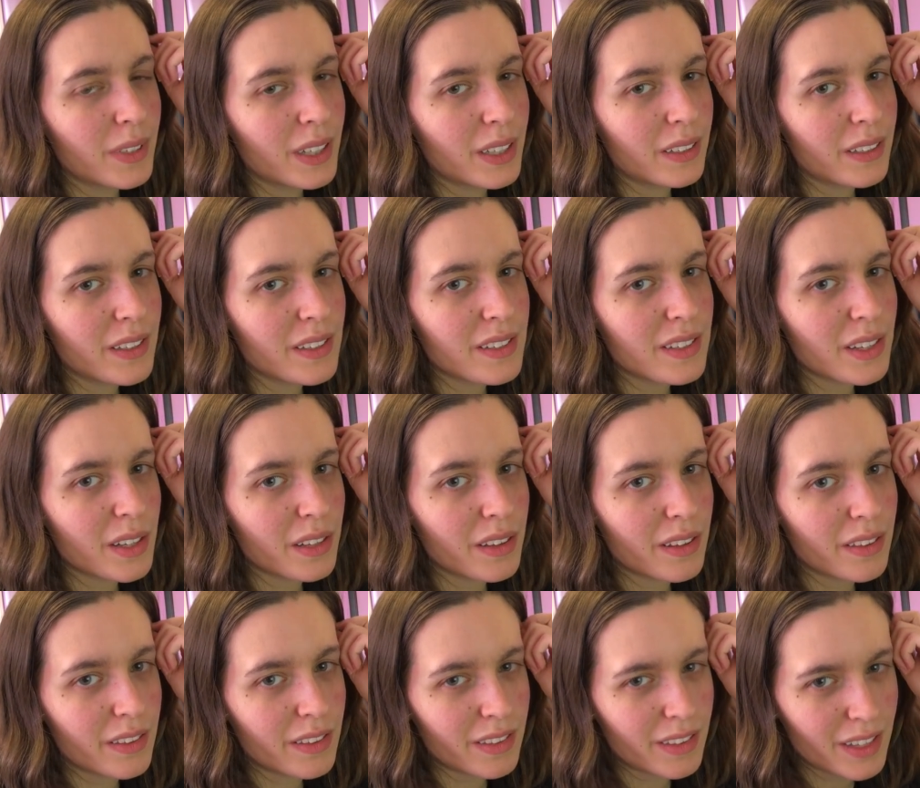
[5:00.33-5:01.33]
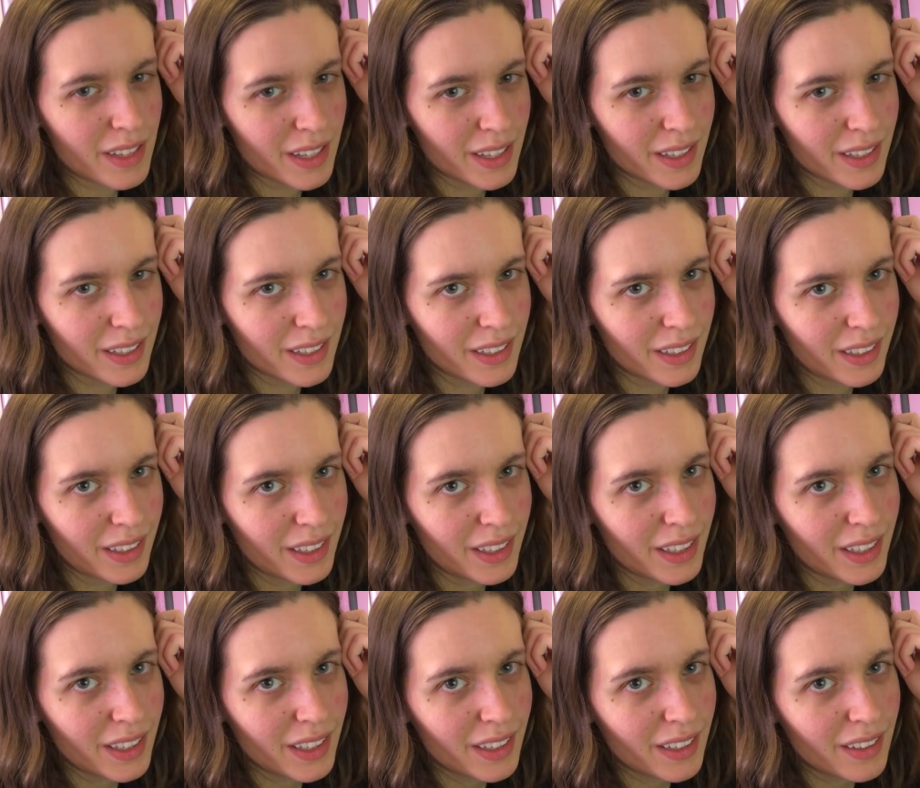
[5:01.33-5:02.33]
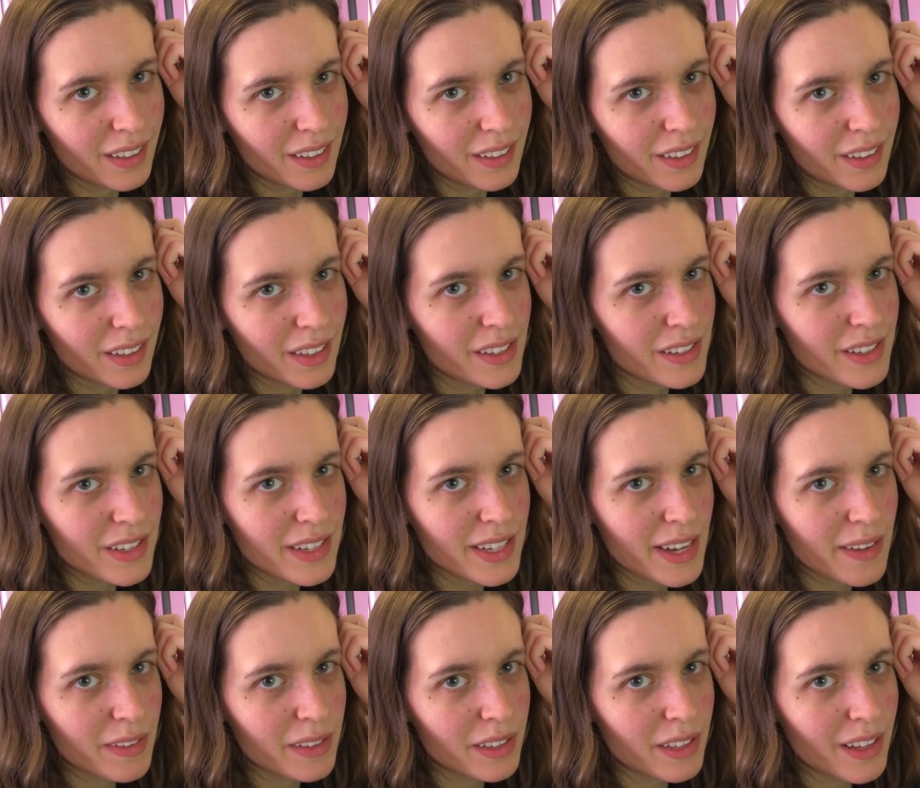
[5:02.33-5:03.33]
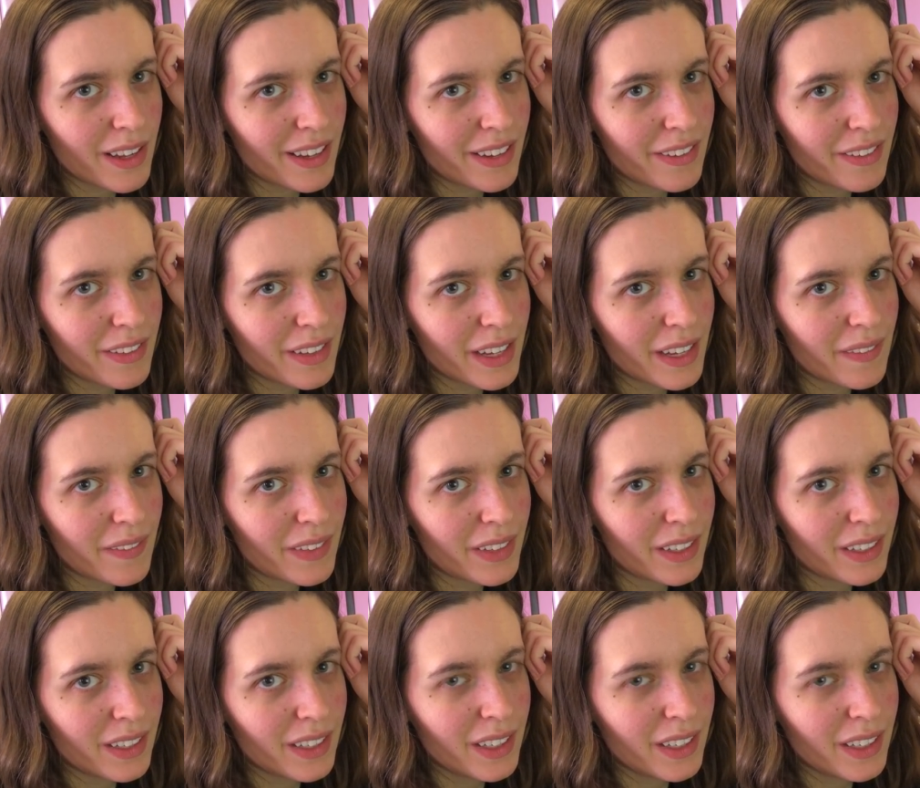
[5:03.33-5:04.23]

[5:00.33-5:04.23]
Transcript: At least I think. I just have a lot of them.